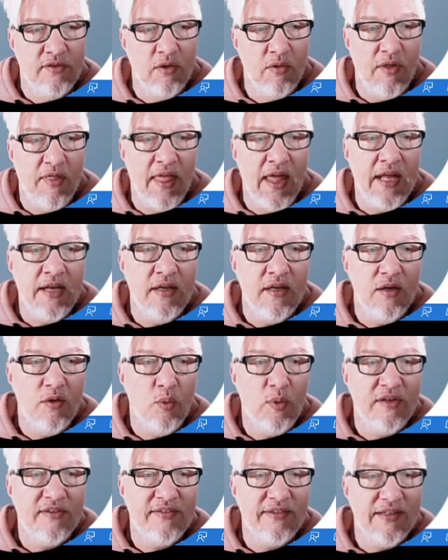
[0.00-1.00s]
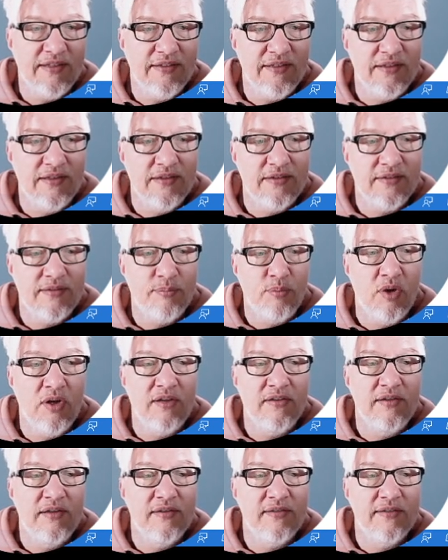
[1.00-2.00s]
So then with this
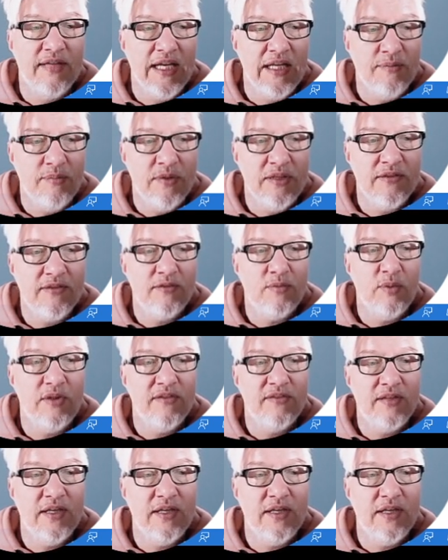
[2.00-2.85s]
policy statements,